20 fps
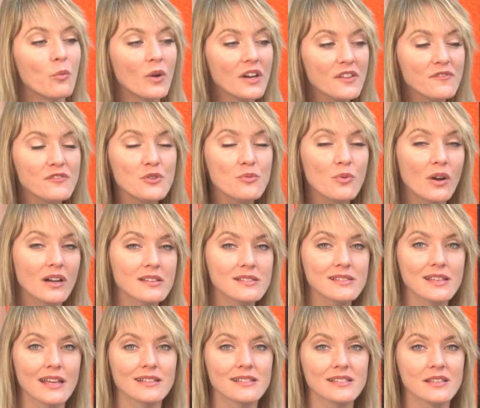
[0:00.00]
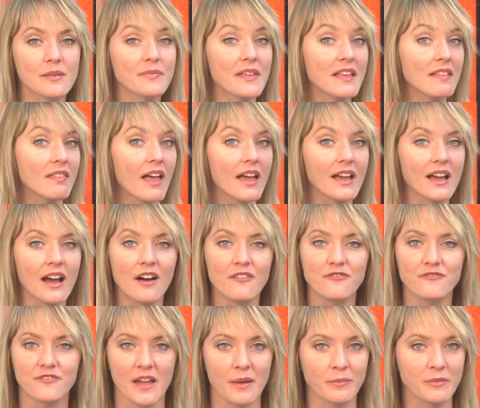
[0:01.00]
What if you want to send something like a
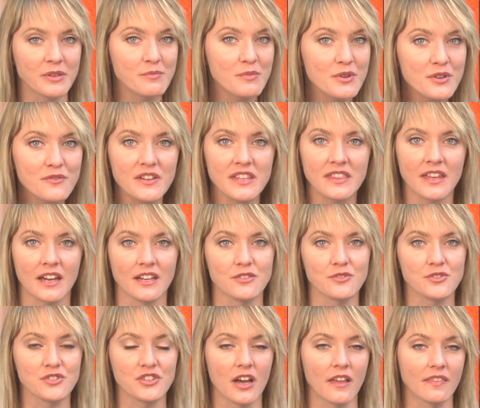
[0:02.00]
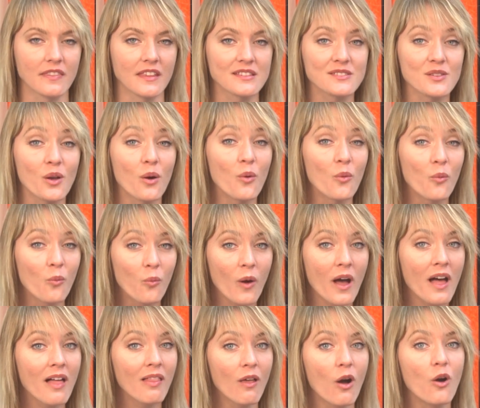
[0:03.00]
family movie that you shot that's
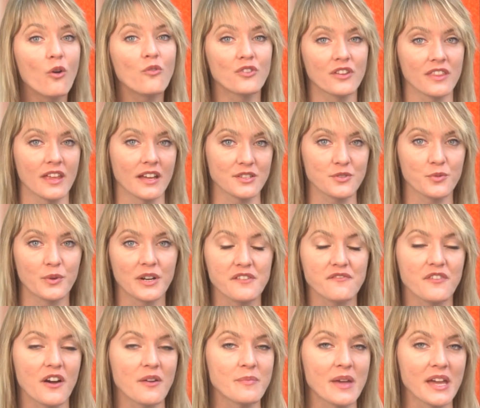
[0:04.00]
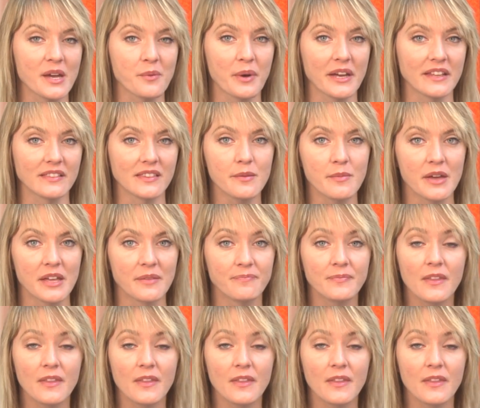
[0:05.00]
well over that 25 megabyte limit.